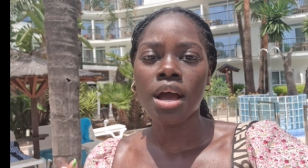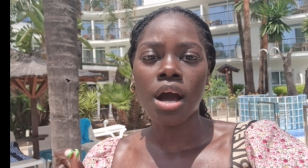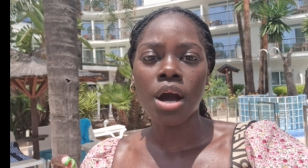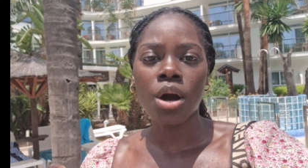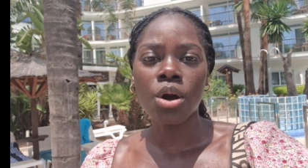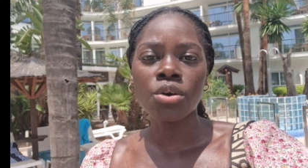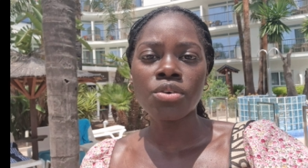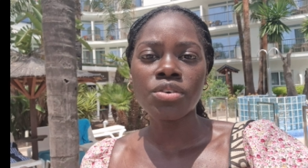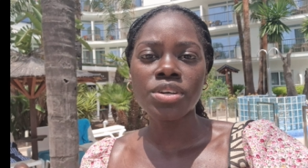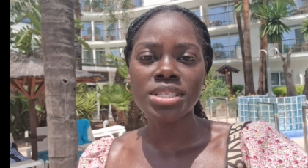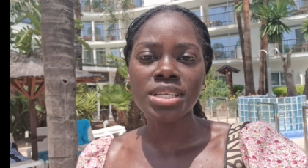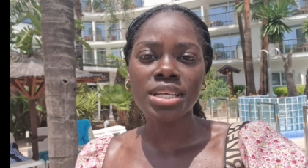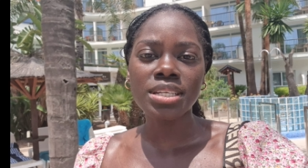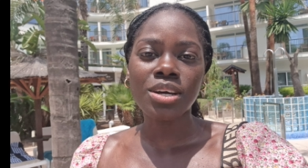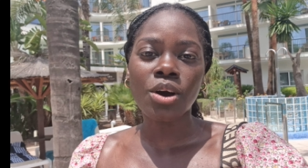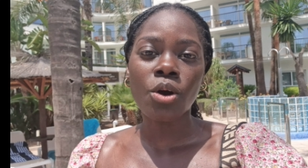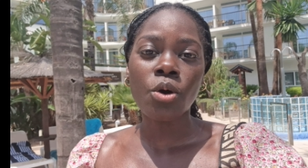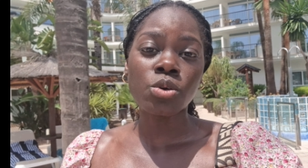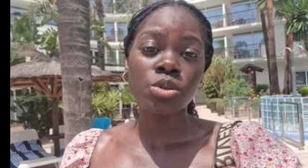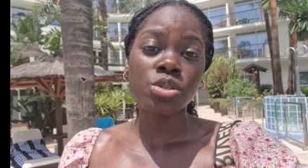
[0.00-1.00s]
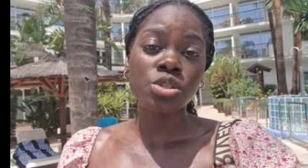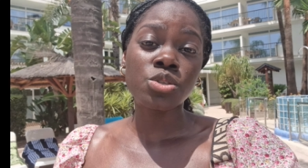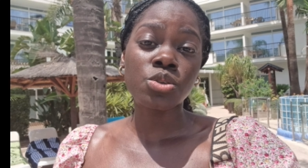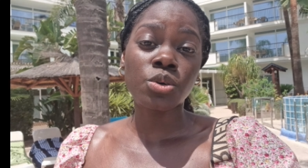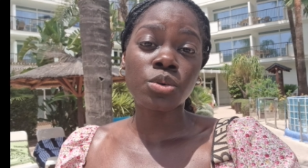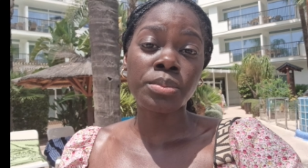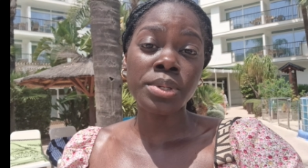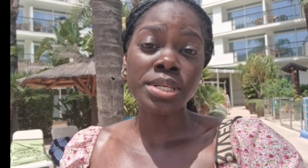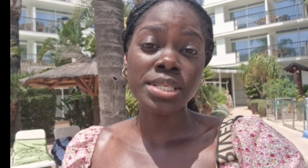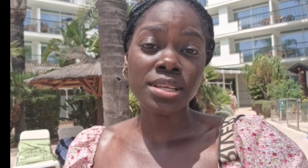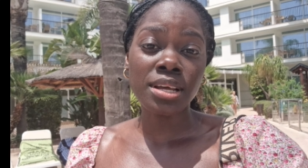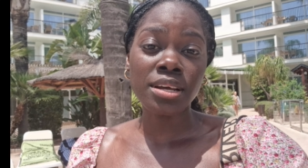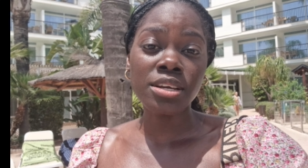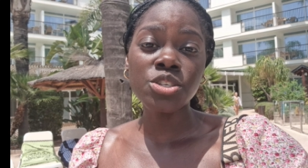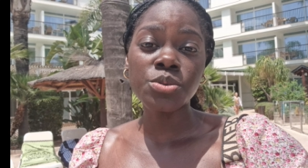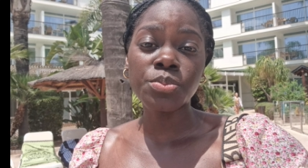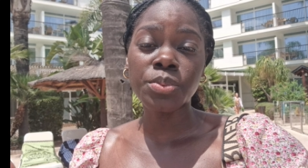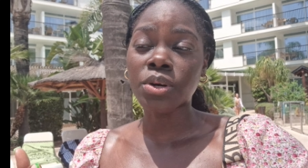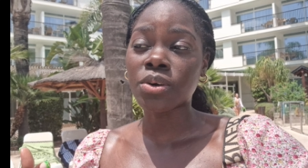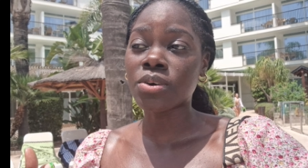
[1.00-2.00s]
I always get a hot stone
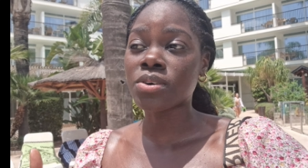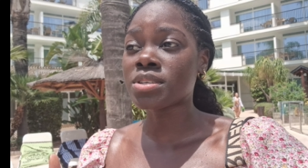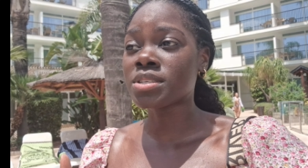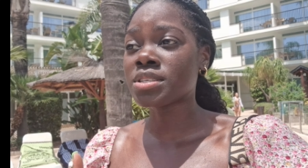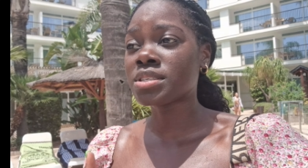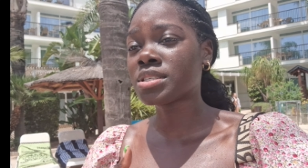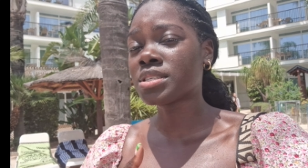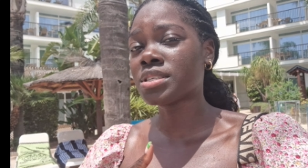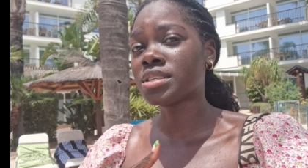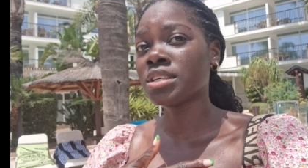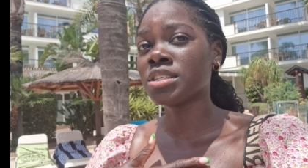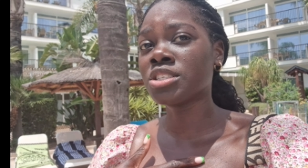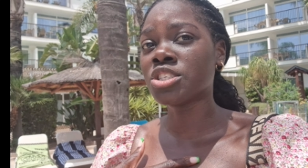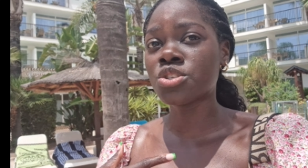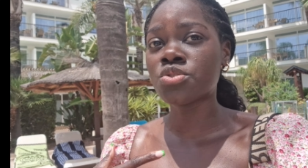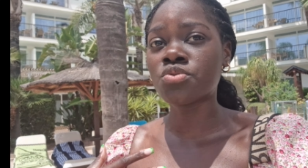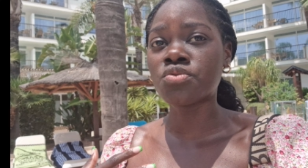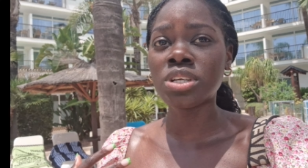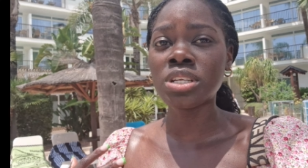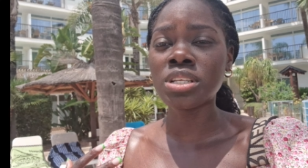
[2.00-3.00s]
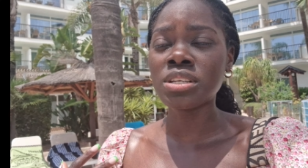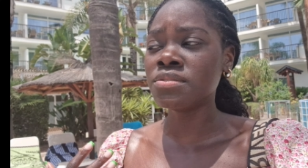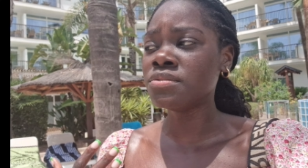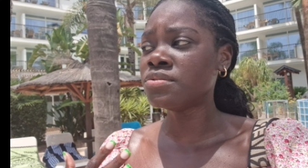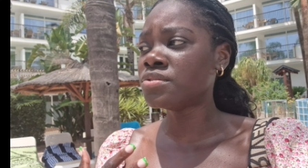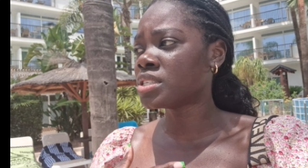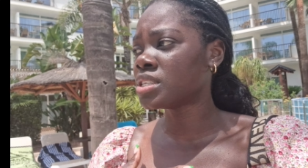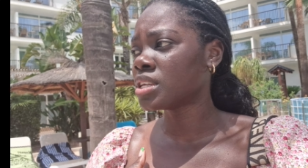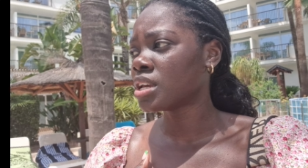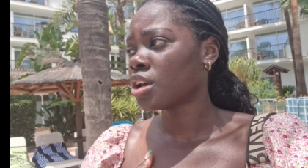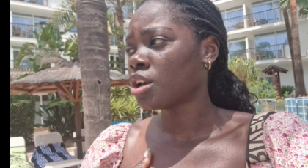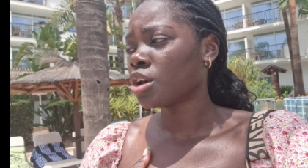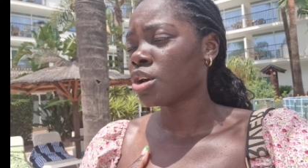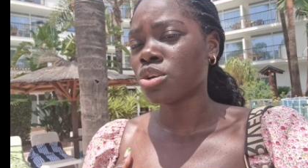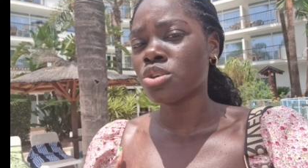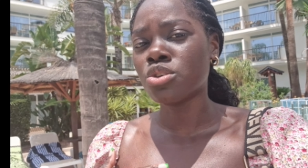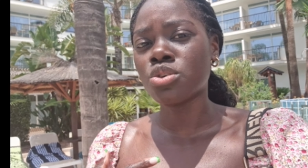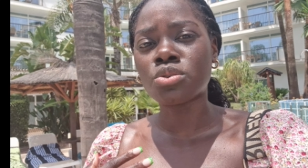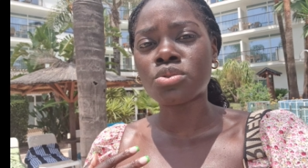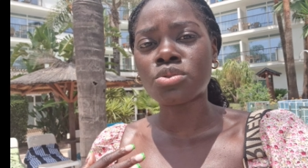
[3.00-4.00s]
massage because it just relieves
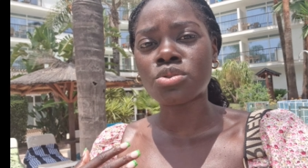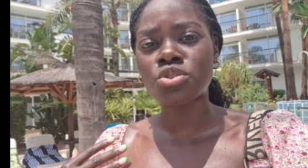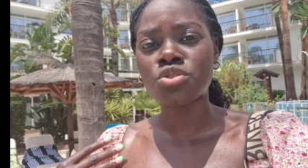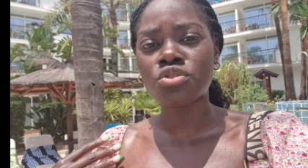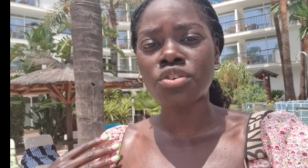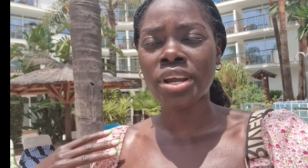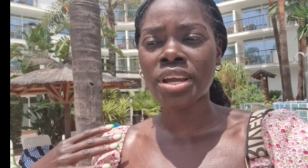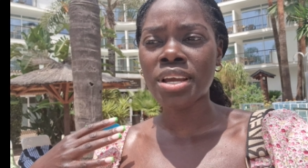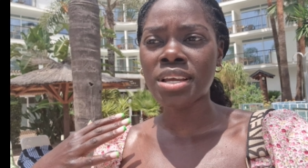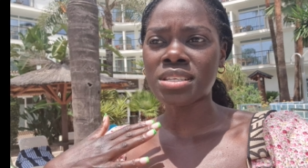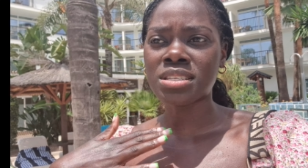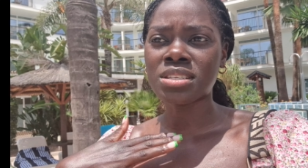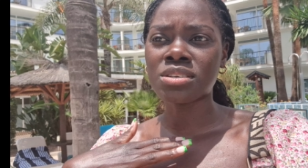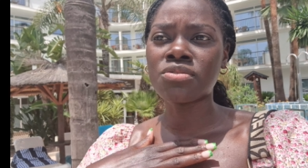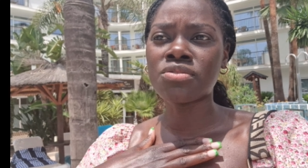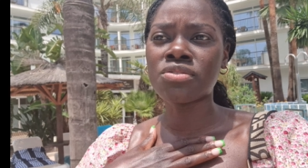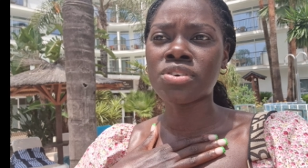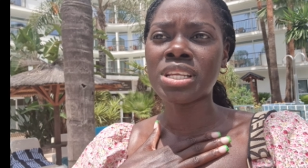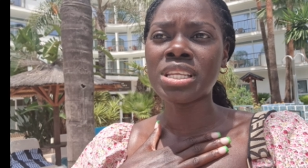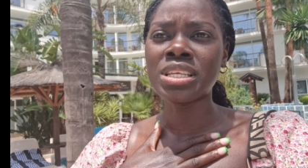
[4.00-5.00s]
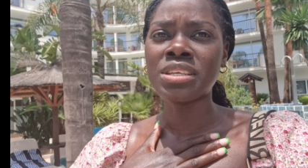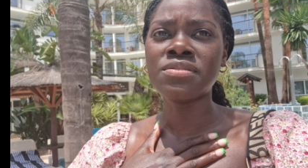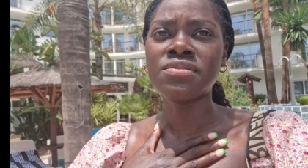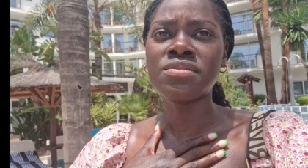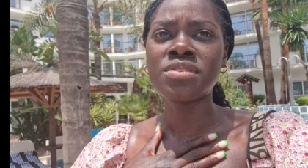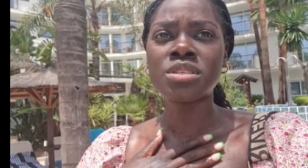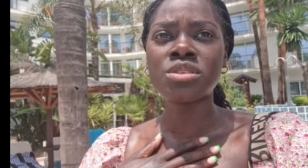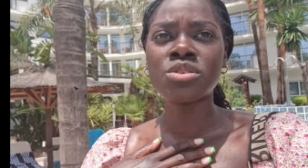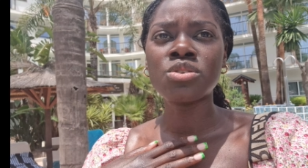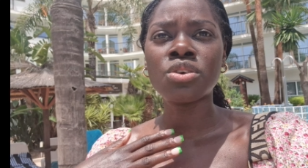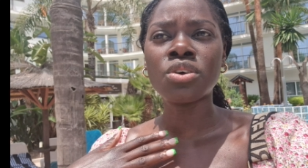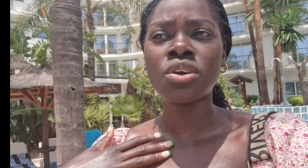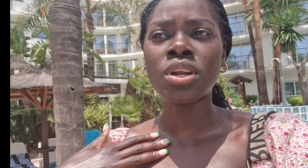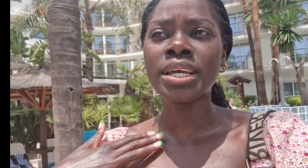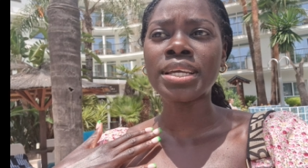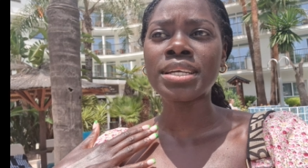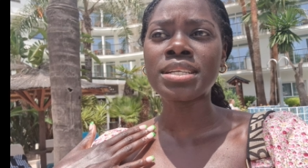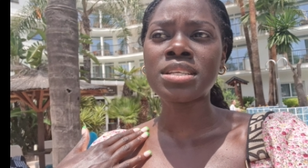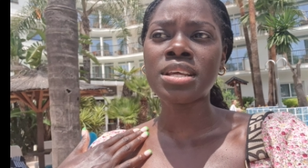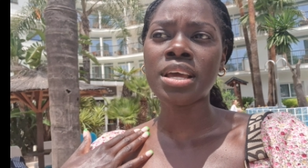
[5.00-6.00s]
your stress, it relieves, you know,
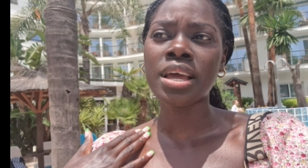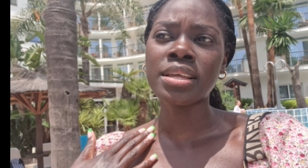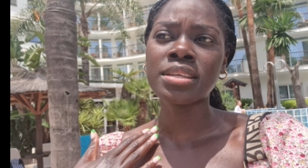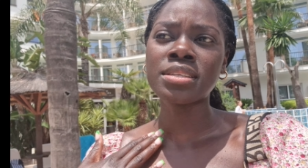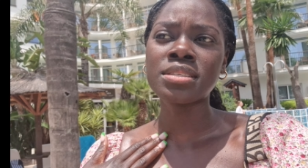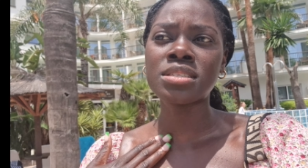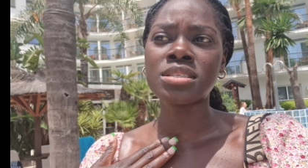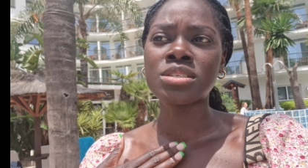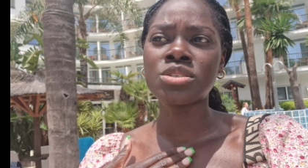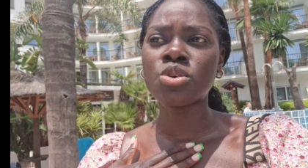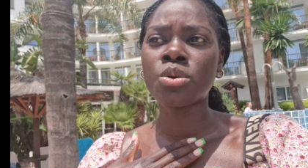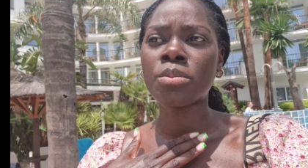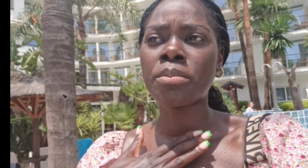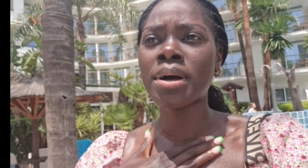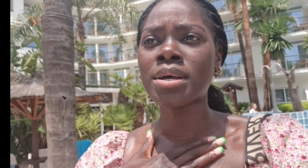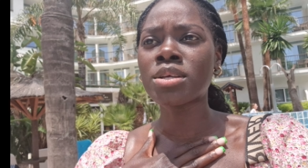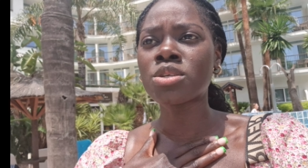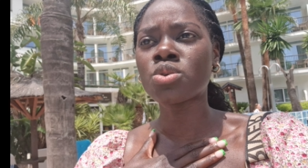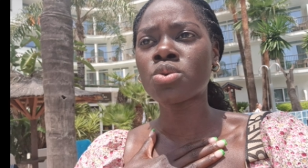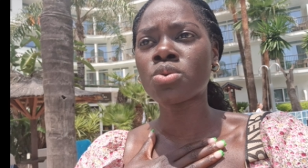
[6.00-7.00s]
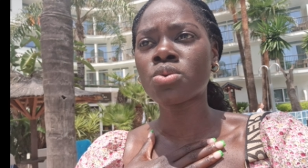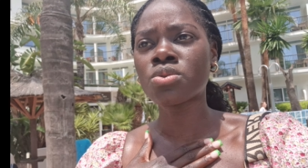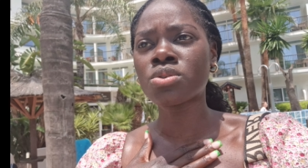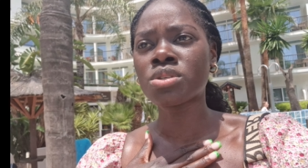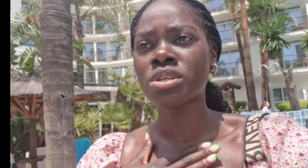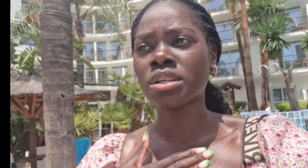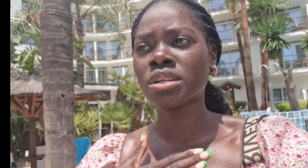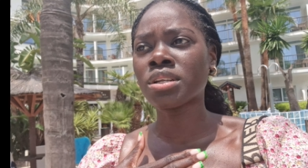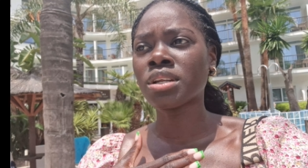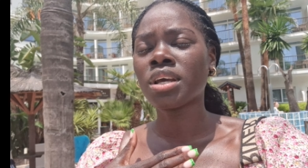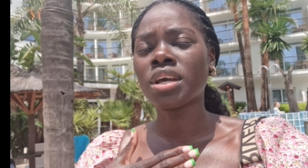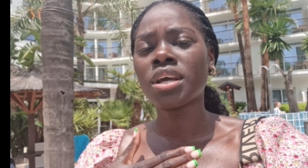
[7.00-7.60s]
like tense in your muscles, and